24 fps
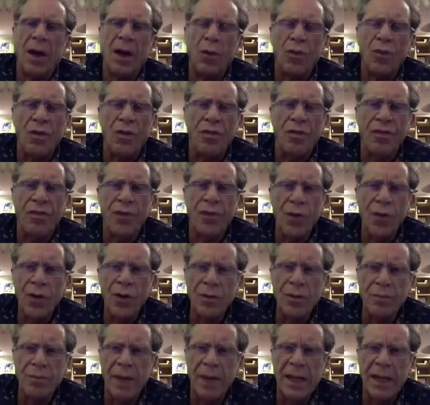The
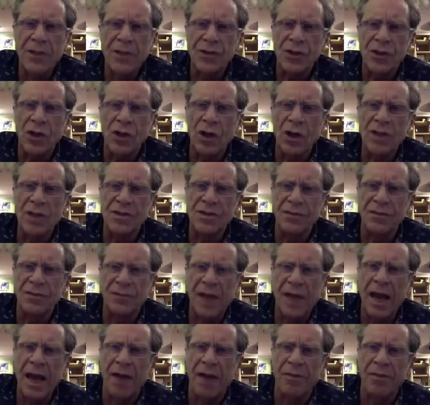third major cause of
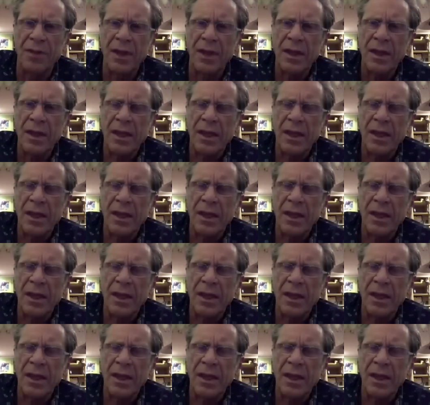death.